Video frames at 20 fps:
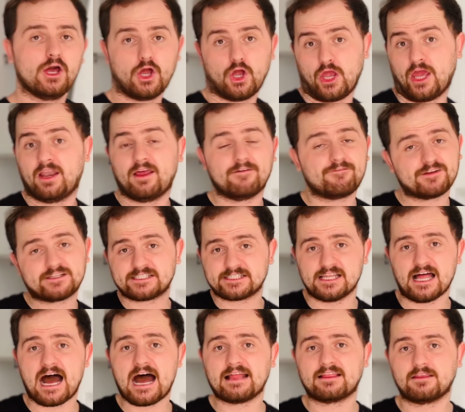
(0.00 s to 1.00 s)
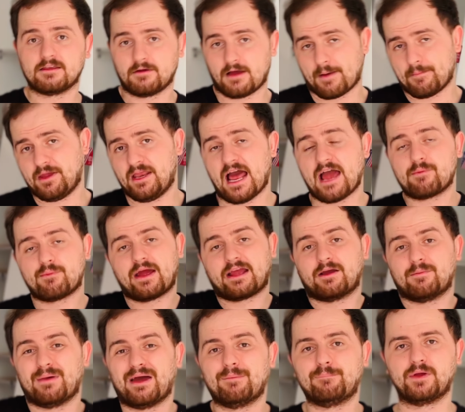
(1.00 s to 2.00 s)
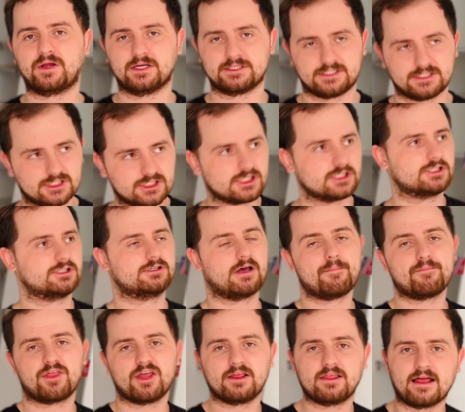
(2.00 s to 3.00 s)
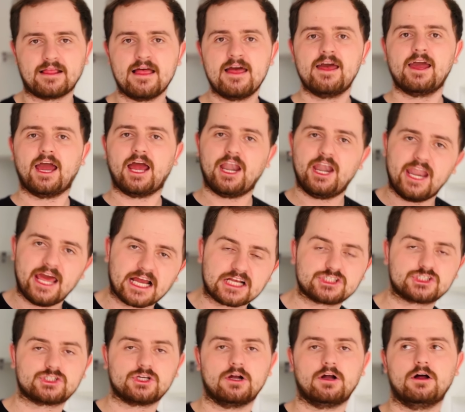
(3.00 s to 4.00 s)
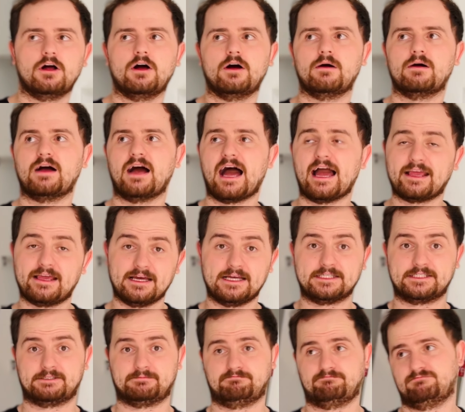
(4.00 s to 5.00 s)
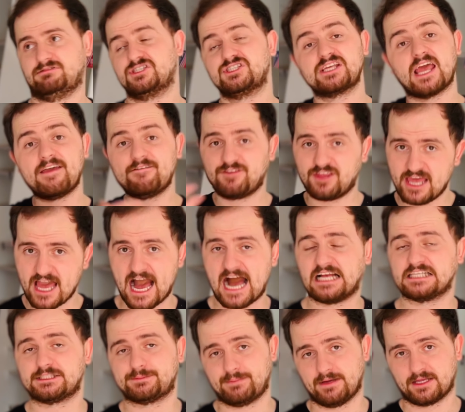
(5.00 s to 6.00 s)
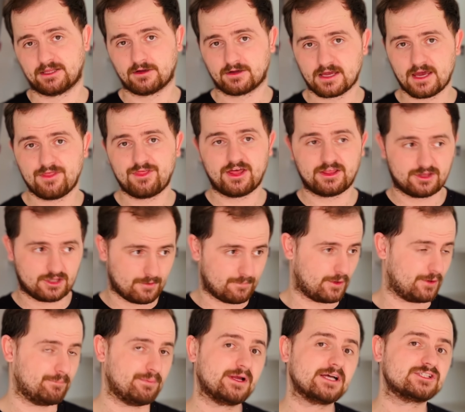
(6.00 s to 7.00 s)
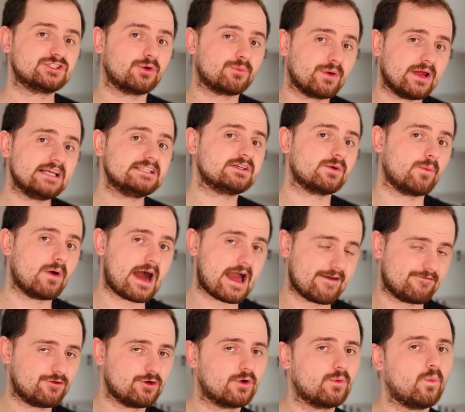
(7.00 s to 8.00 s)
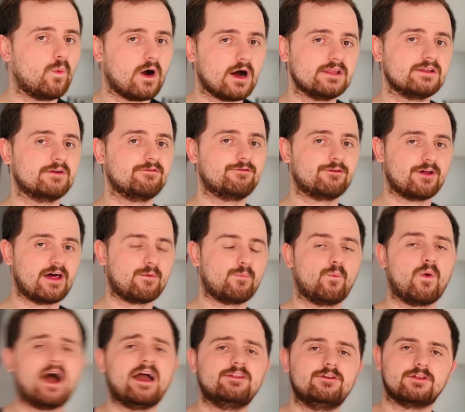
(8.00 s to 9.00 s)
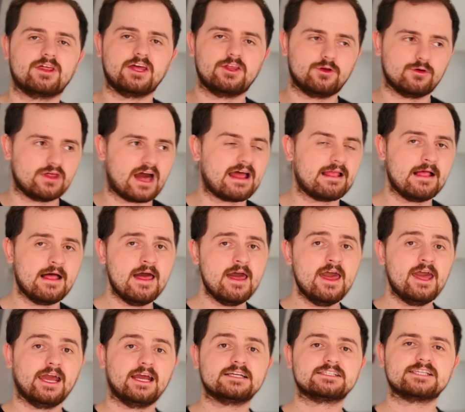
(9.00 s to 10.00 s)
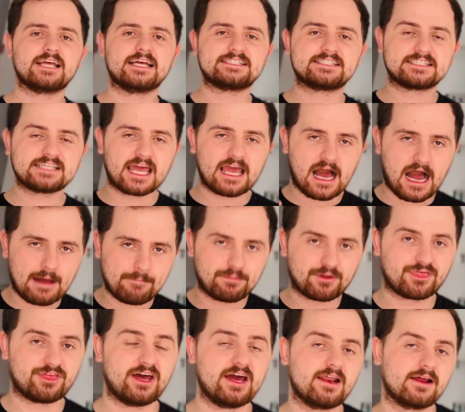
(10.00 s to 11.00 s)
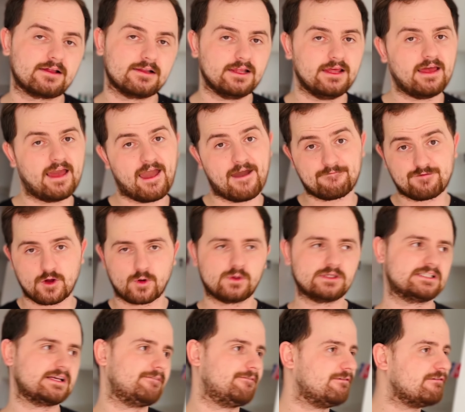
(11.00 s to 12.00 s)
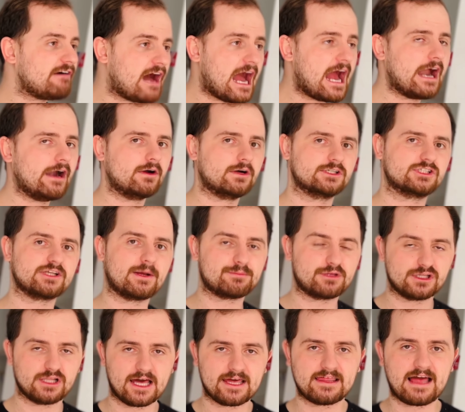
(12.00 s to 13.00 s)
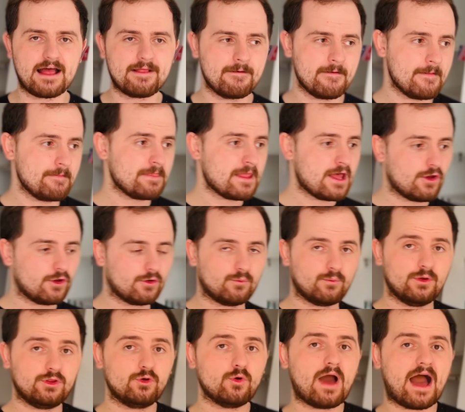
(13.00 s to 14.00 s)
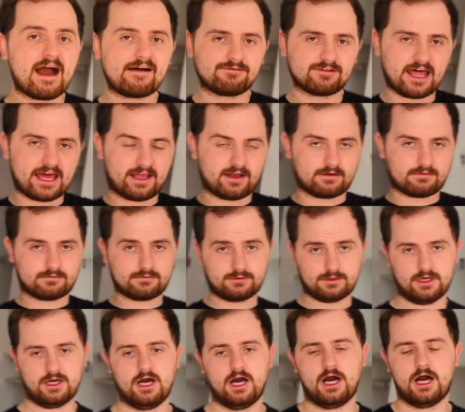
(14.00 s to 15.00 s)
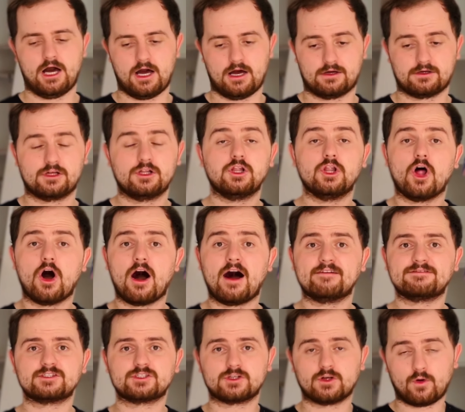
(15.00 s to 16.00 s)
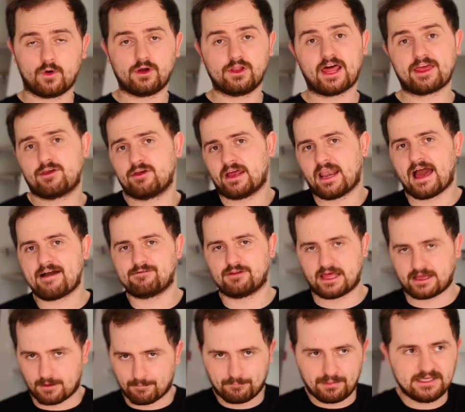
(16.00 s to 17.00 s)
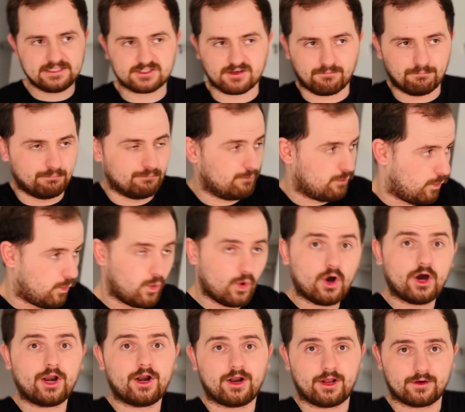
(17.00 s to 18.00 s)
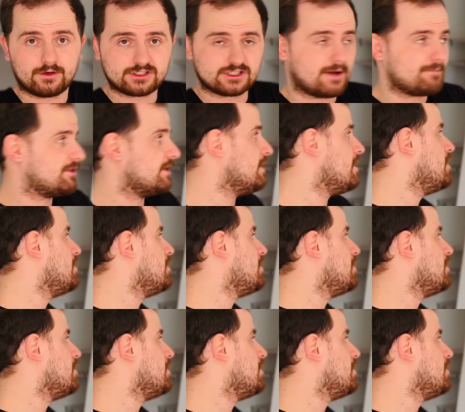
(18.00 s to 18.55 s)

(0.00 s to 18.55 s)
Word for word: And if it's not, I mean, I recommend because it's just something that an extra, I guess, safety aspect, okay, that different. Because the reason why, if you're wondering for that, why do they do that, is let's say hypothetically, if there was a fire or something like that, we do have like uh, cloths or like you have like a piece of wood or something,